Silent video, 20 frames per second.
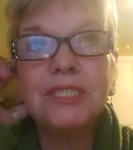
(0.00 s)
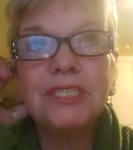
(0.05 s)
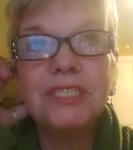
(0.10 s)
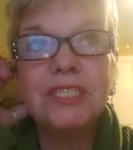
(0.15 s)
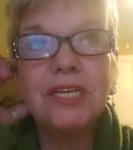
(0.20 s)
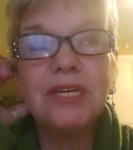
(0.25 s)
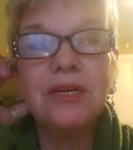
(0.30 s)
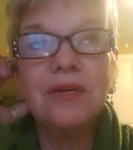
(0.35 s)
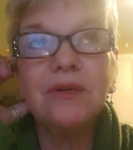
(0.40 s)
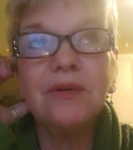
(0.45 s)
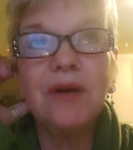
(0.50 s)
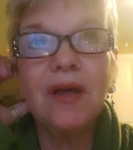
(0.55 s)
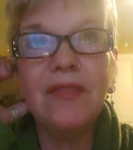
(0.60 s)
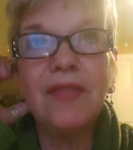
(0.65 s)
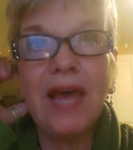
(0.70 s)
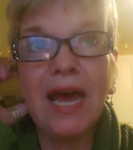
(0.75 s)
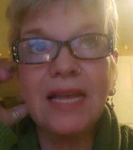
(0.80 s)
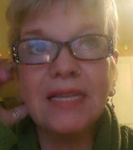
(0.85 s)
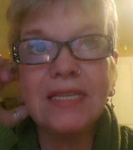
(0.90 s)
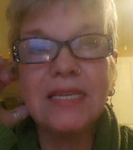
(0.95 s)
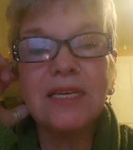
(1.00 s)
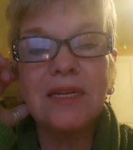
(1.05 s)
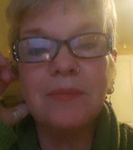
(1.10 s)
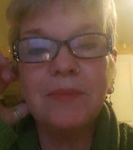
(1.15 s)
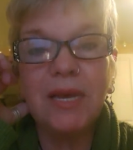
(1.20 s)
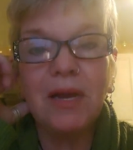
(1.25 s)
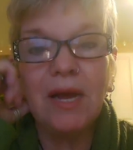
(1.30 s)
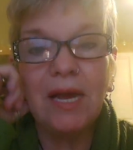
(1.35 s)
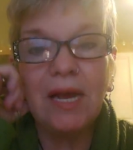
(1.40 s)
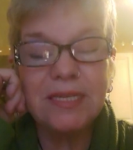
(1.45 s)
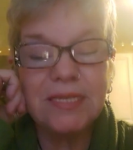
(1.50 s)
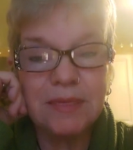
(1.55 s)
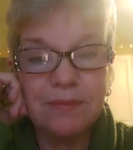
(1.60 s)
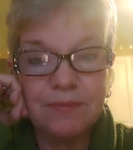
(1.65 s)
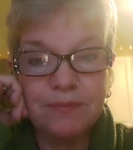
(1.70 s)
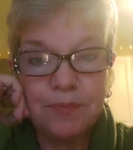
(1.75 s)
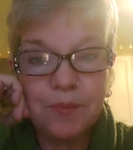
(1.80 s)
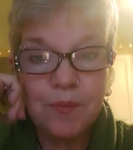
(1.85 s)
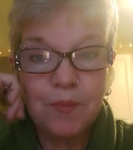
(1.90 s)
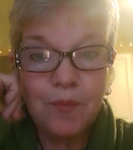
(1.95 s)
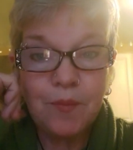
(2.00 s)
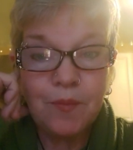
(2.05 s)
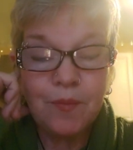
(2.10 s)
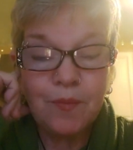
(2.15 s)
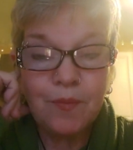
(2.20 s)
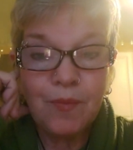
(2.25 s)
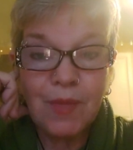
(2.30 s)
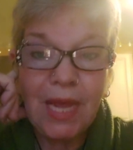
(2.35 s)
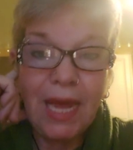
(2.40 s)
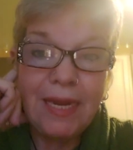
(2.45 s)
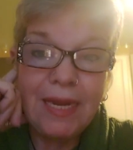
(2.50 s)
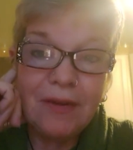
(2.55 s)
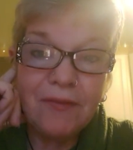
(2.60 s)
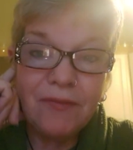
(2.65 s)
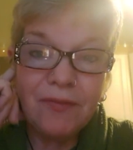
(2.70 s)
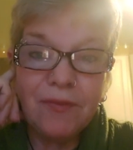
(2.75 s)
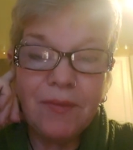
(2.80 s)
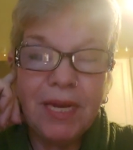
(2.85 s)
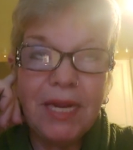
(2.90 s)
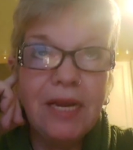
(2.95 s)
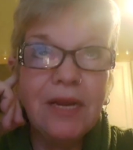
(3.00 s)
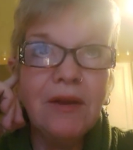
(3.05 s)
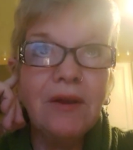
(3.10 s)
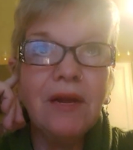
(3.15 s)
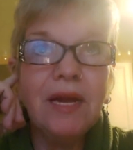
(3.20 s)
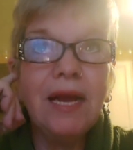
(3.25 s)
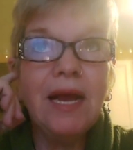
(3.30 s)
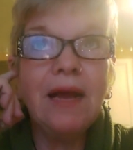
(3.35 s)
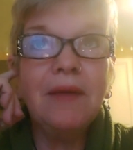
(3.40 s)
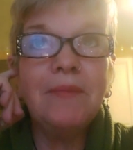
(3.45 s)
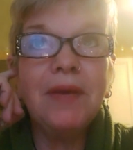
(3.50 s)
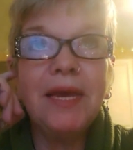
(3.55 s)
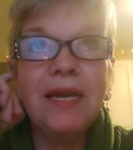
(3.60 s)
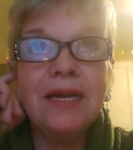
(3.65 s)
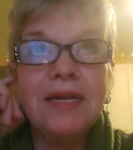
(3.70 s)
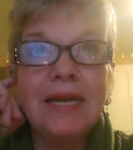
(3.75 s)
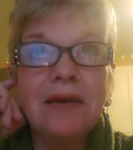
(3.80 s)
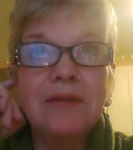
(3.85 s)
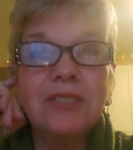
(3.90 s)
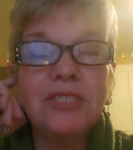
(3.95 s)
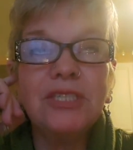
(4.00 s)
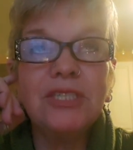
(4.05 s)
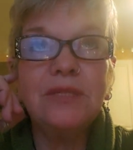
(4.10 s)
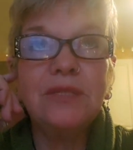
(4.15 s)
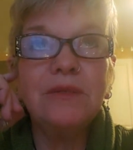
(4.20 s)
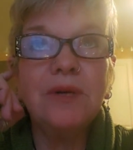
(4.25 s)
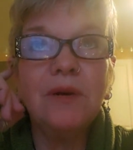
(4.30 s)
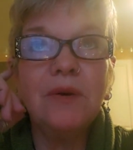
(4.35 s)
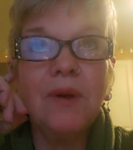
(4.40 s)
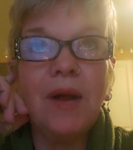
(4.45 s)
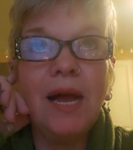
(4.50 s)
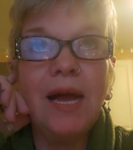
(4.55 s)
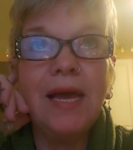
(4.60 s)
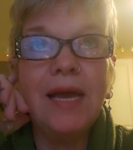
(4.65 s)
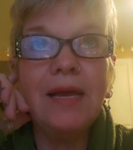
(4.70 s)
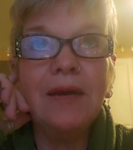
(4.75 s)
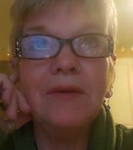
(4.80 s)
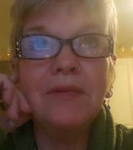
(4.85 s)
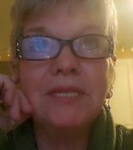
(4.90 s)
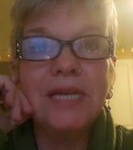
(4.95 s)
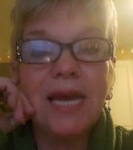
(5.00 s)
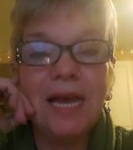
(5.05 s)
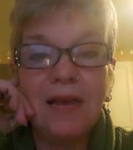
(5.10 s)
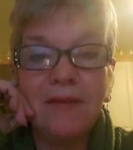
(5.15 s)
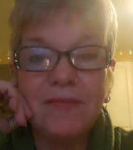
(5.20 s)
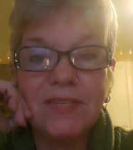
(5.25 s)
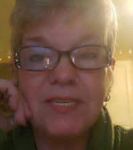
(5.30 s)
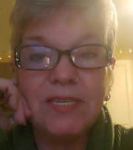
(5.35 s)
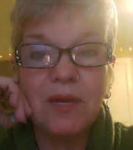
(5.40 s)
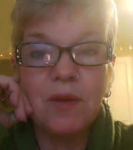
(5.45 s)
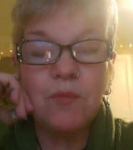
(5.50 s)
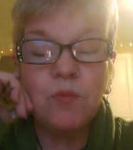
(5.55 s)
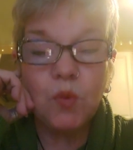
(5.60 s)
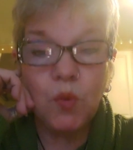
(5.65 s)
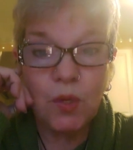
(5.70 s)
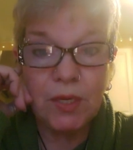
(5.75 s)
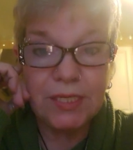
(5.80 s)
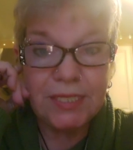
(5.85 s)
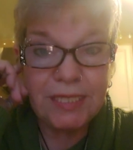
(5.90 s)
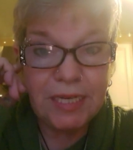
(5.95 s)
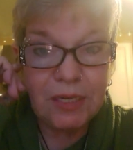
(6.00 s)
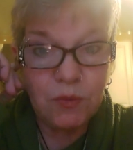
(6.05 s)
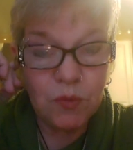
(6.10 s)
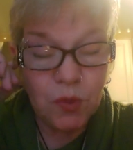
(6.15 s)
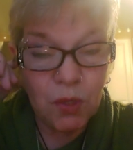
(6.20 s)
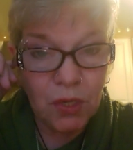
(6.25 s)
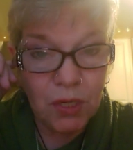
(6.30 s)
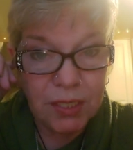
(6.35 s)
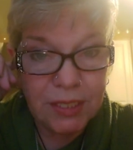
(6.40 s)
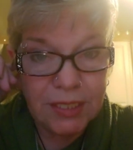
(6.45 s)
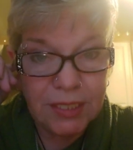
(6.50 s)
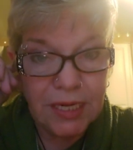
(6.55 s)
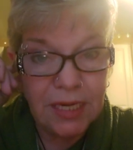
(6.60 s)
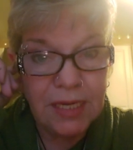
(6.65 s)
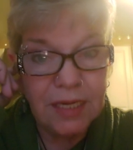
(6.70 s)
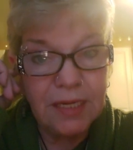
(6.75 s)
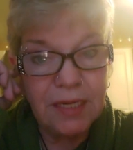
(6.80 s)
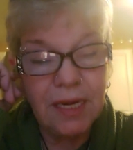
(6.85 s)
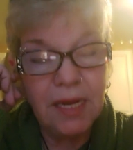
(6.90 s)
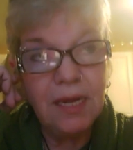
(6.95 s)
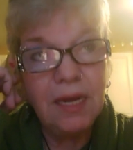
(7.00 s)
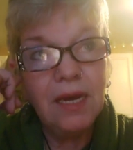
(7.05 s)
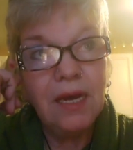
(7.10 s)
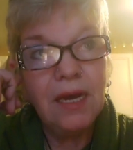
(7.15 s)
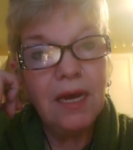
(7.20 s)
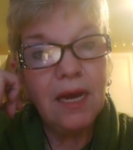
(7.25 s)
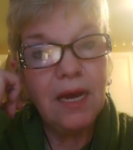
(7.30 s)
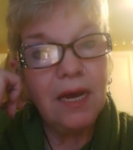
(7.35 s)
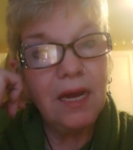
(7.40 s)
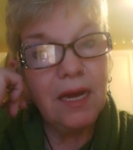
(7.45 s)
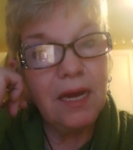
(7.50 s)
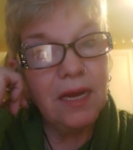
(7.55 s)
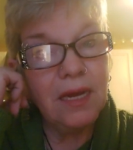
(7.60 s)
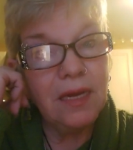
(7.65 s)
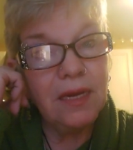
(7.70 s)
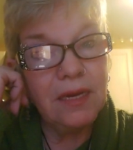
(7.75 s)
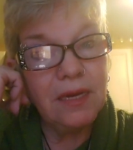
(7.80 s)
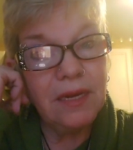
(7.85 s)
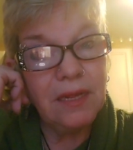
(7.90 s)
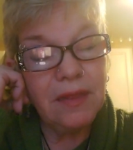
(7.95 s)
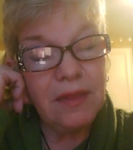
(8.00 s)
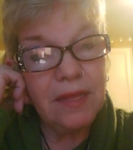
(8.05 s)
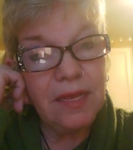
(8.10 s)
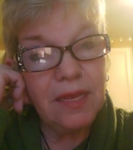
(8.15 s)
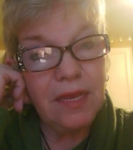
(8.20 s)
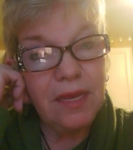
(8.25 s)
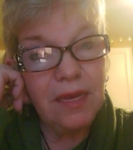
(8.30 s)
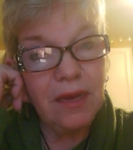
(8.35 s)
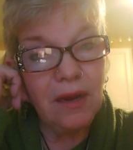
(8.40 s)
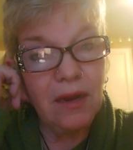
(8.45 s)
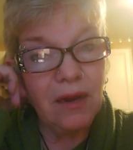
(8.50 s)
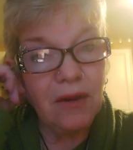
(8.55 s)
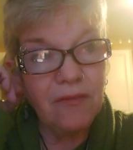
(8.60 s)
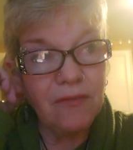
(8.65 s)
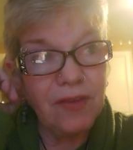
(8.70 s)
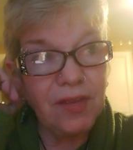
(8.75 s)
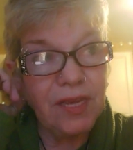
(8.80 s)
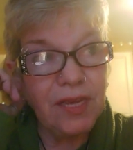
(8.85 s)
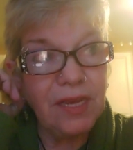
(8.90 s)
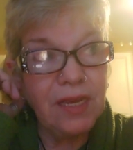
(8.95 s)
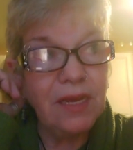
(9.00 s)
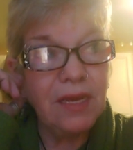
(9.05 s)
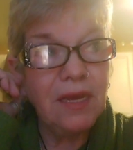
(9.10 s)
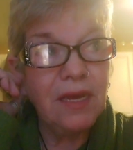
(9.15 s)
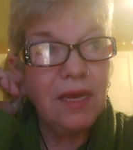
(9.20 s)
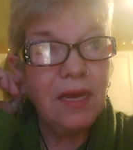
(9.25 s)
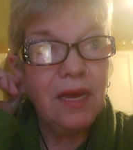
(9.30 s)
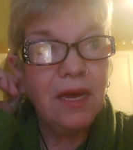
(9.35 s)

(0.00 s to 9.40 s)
So that's going to be awesome. And then from there, I'm headed out to Ohio to have some warranty work done on the RV,